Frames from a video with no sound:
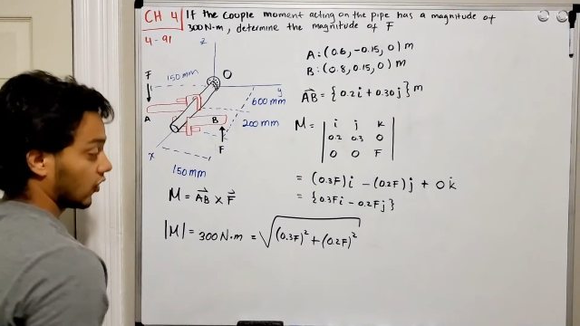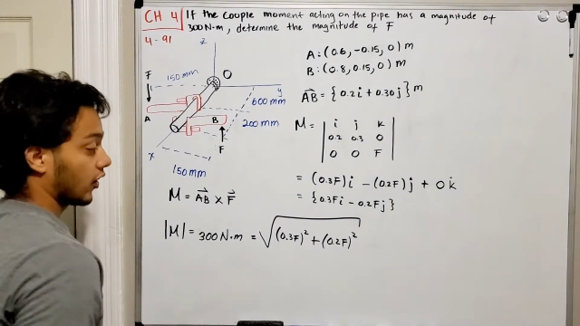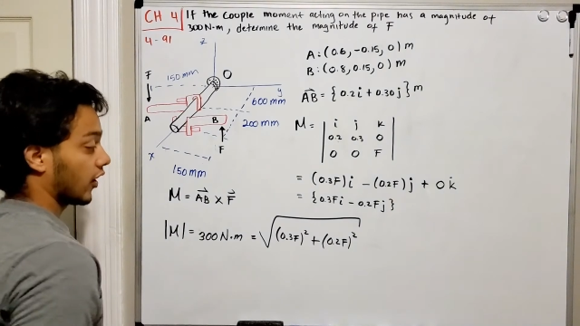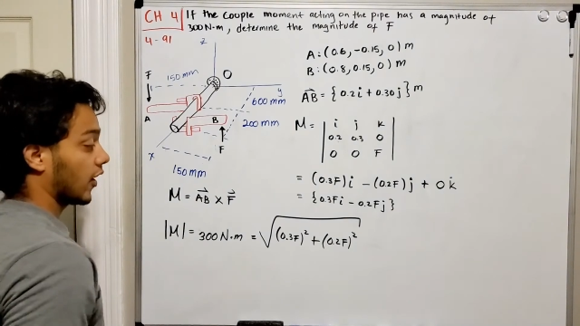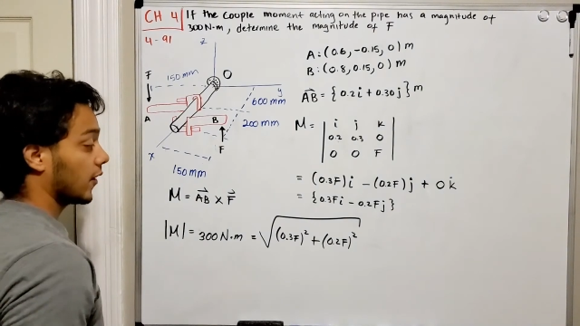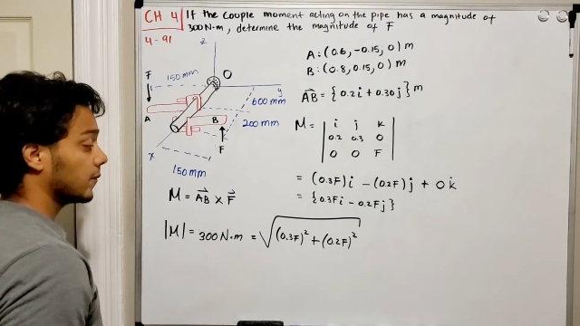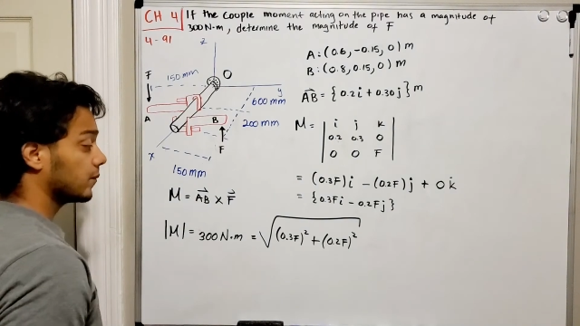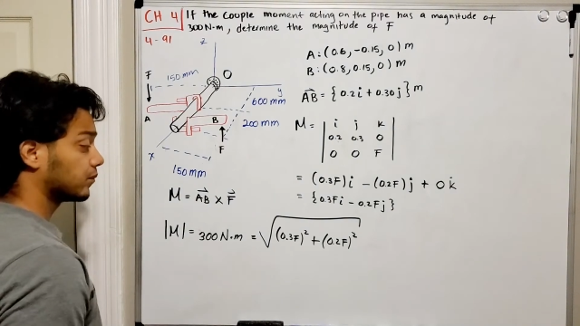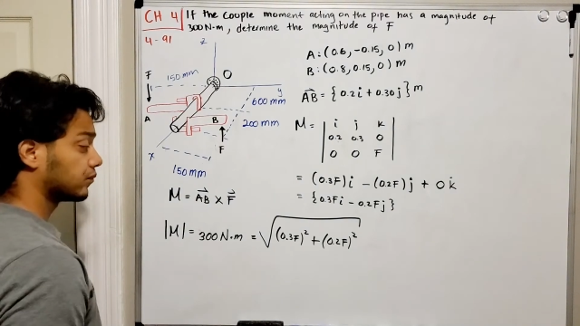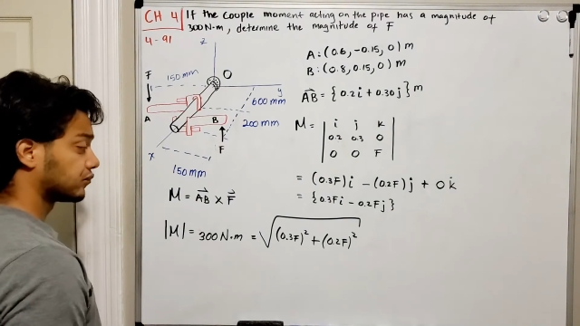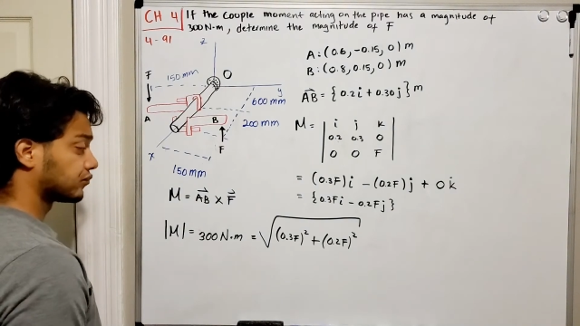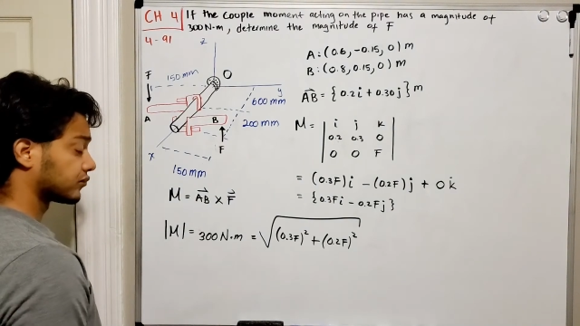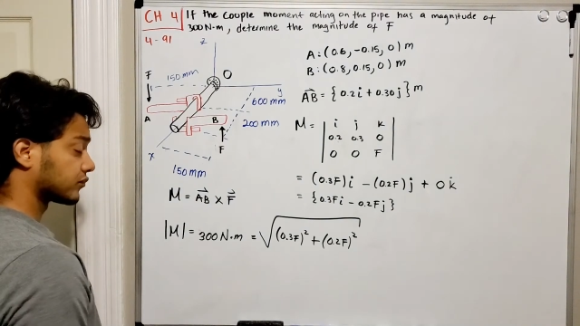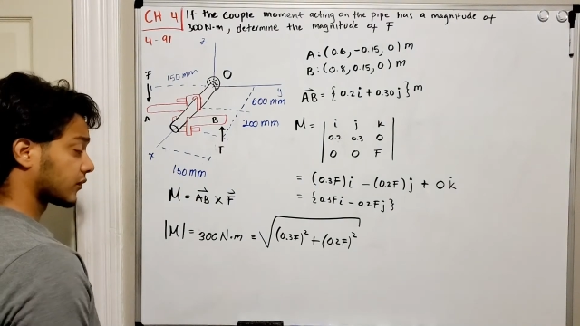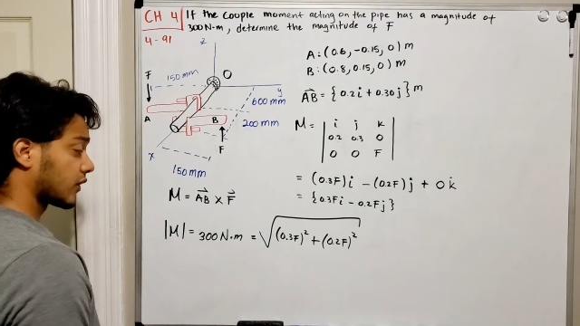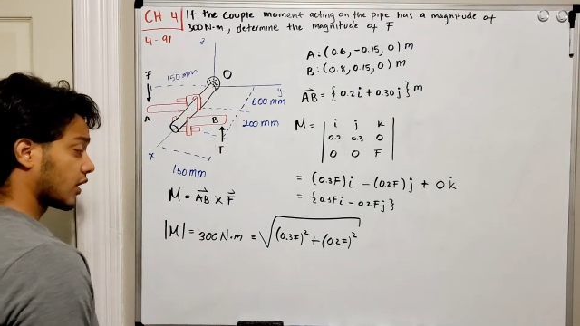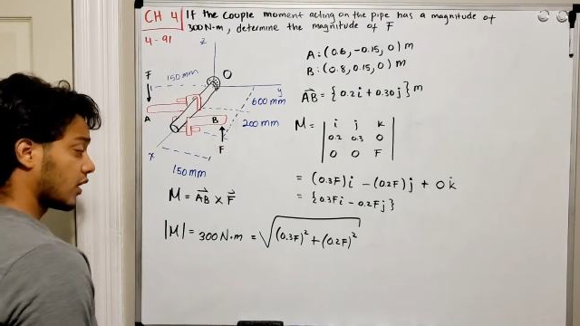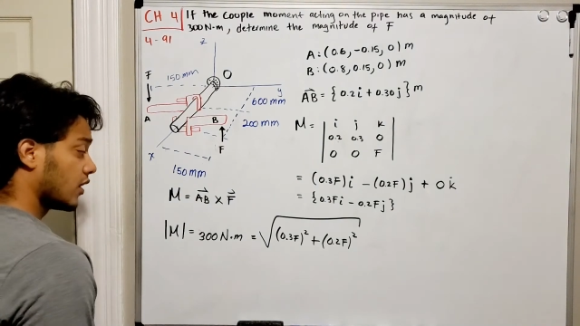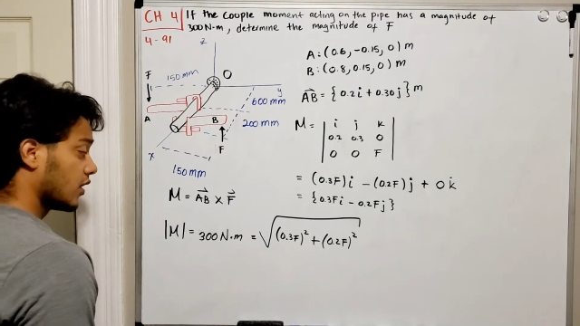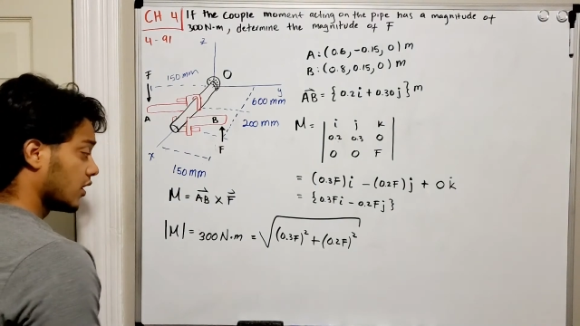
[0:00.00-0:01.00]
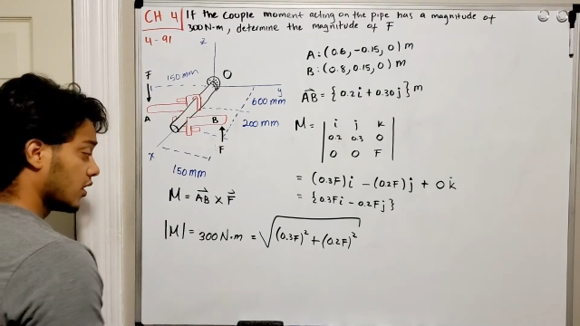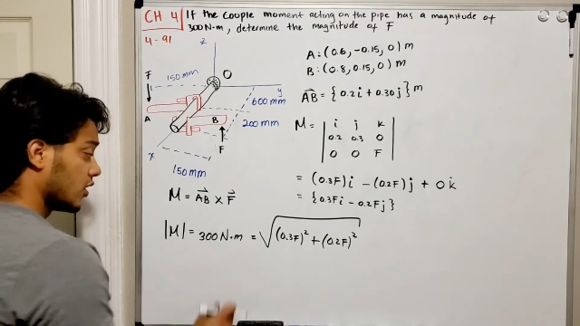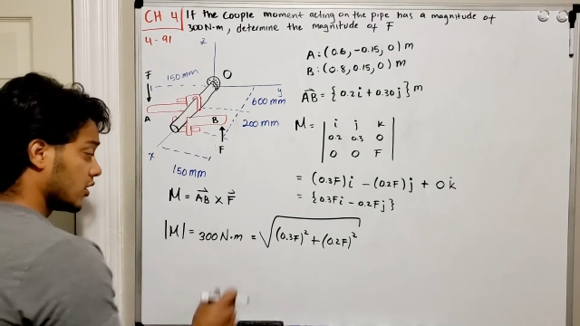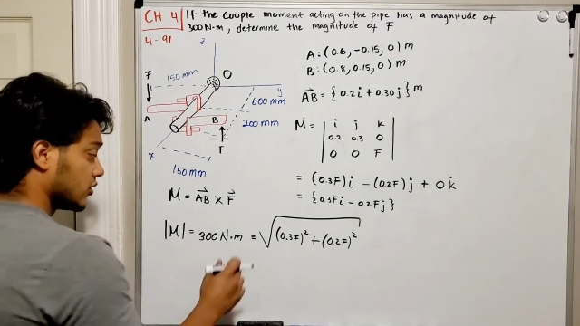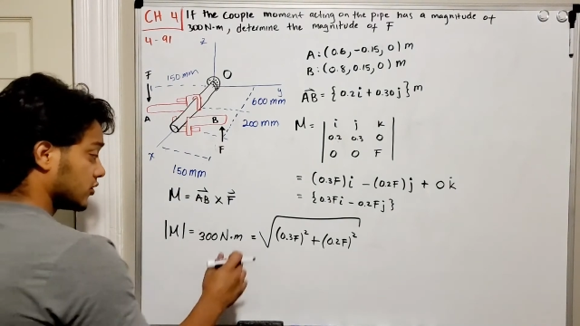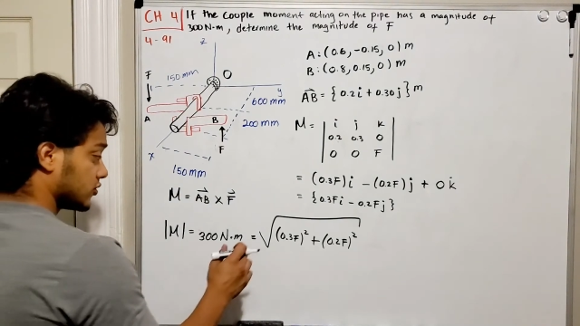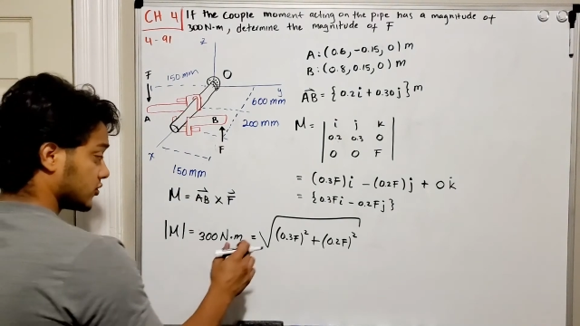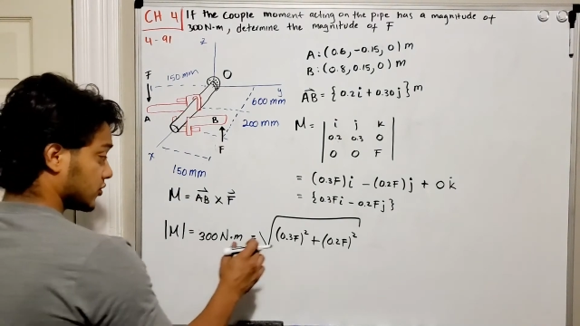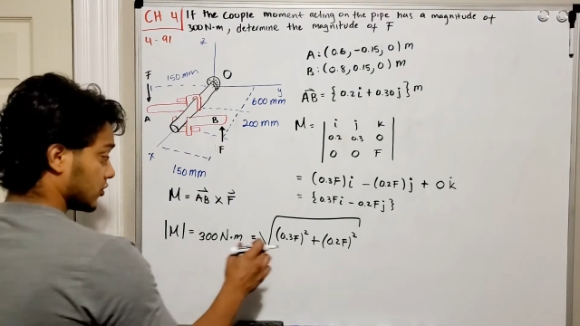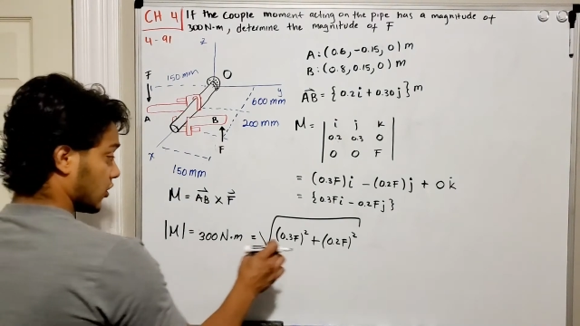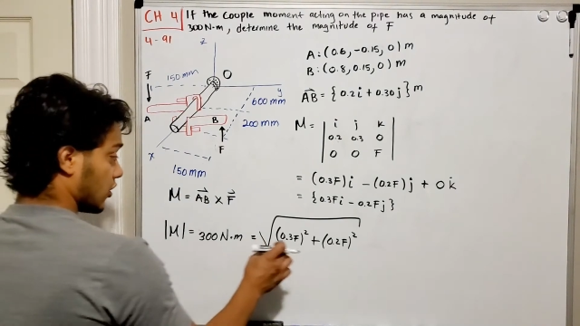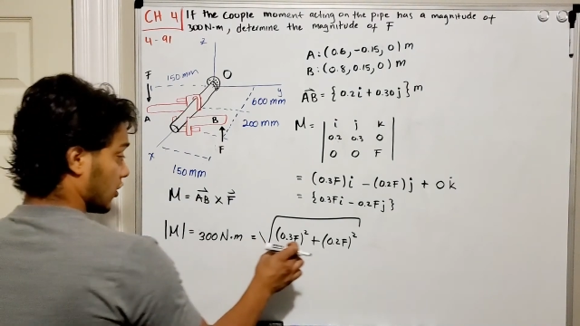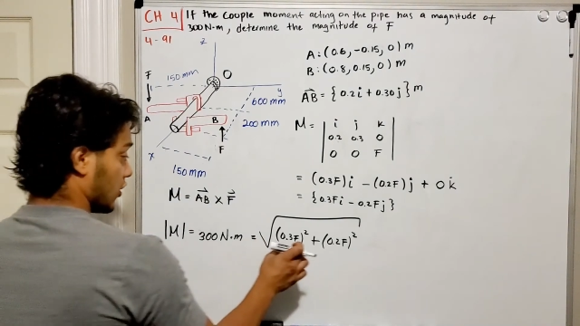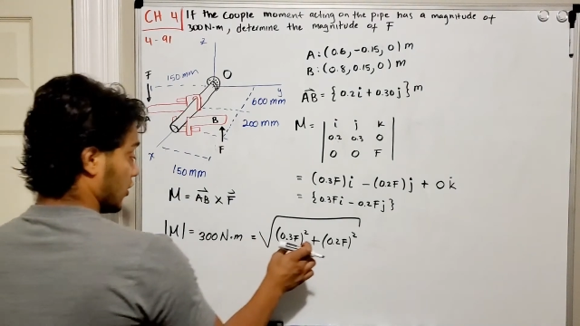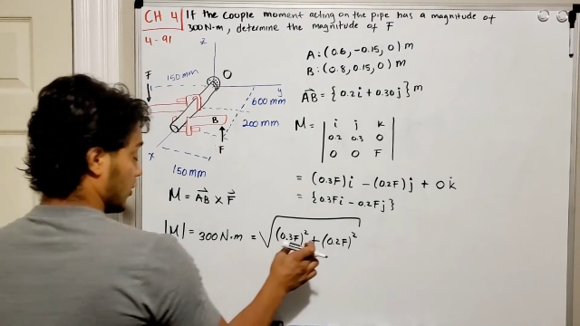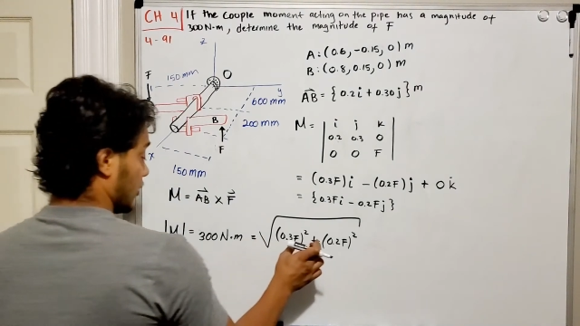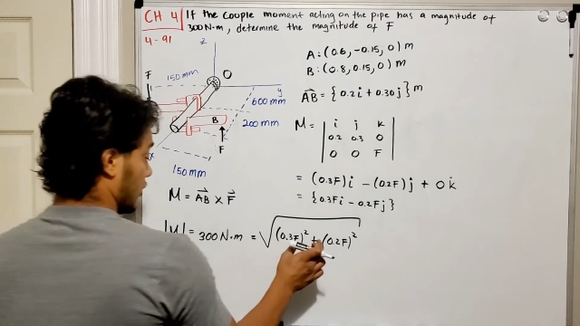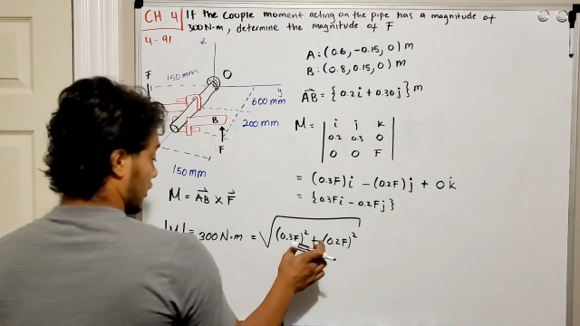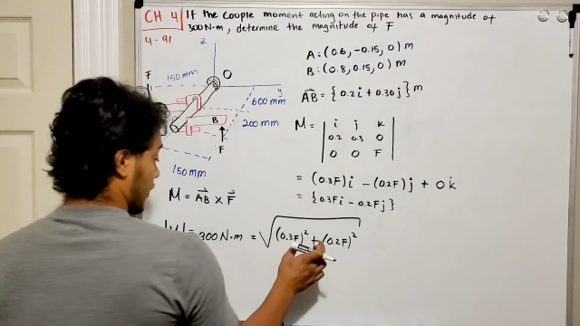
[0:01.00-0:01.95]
okay? So